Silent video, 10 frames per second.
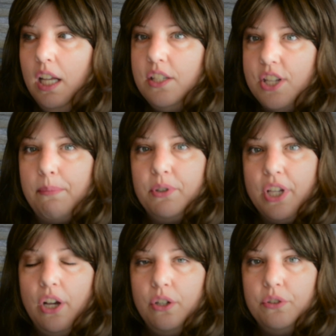double
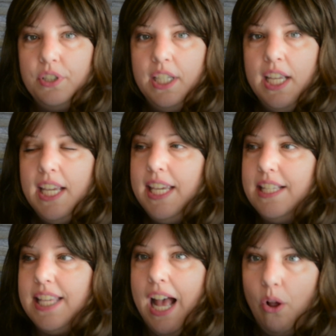coat
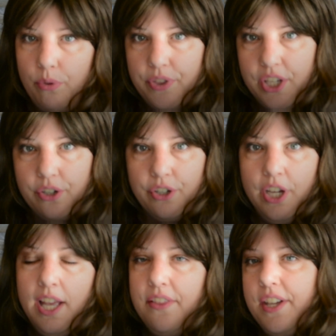is healthier
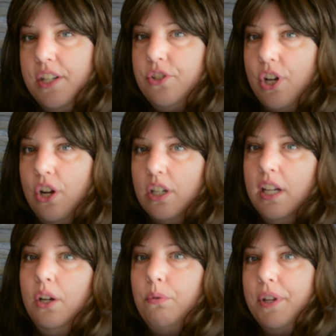than a dog
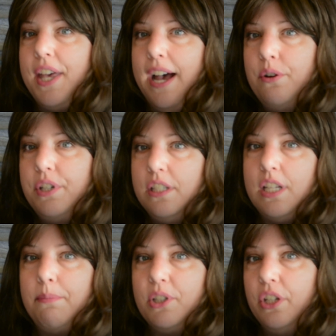without a
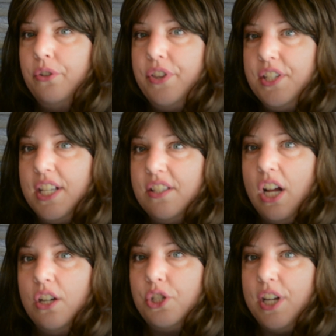double coat that does
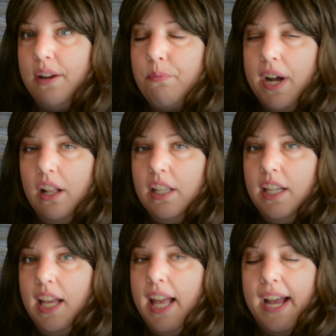not shed well.
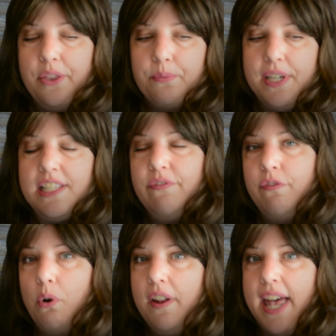And the reason
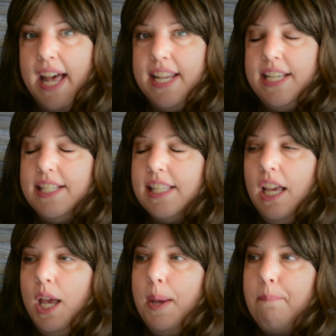for that is
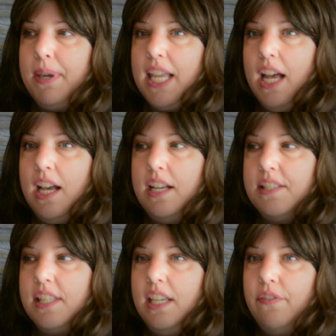
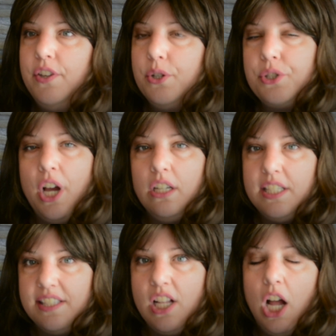because if your dog
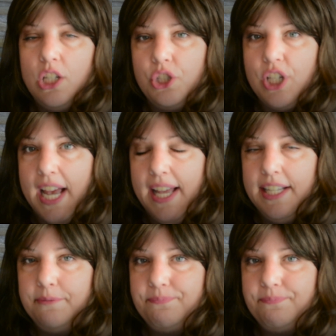does not shed